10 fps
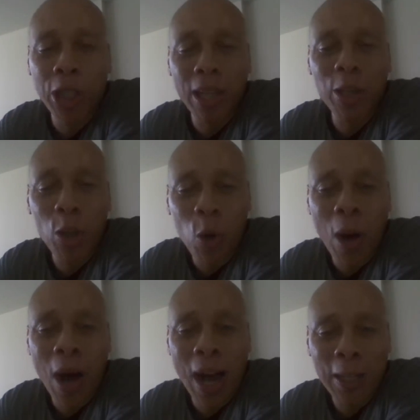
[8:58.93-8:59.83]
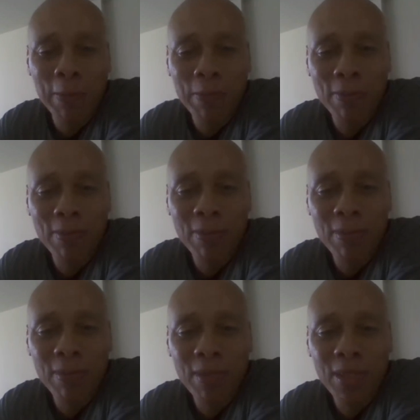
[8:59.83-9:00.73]
You know why?
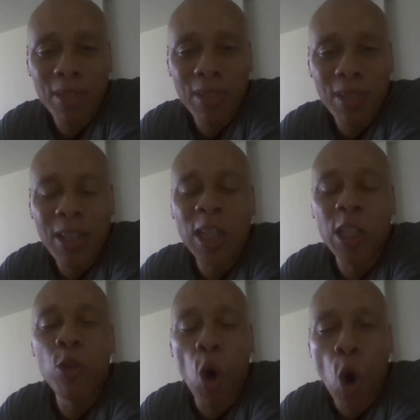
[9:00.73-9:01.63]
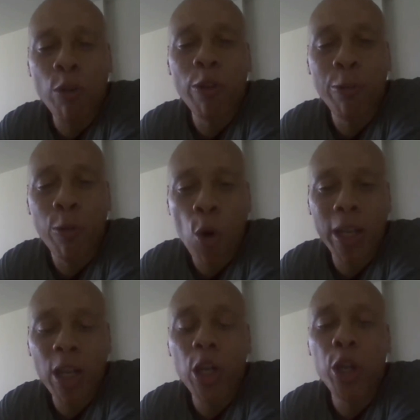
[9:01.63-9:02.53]
Because if you over
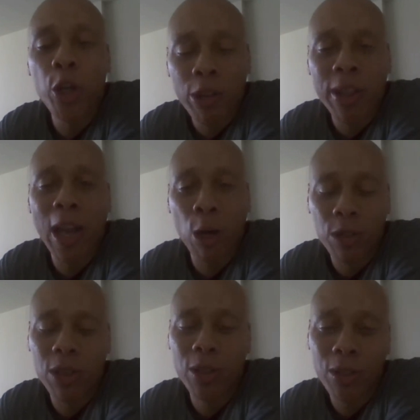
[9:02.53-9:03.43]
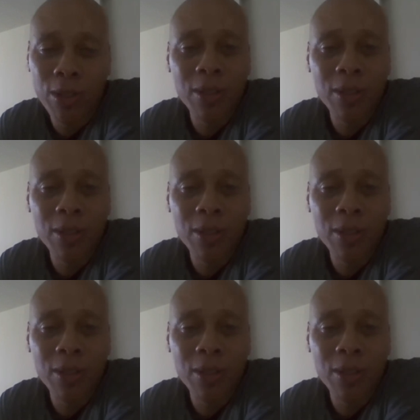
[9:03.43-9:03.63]
40, you're the elder, dude.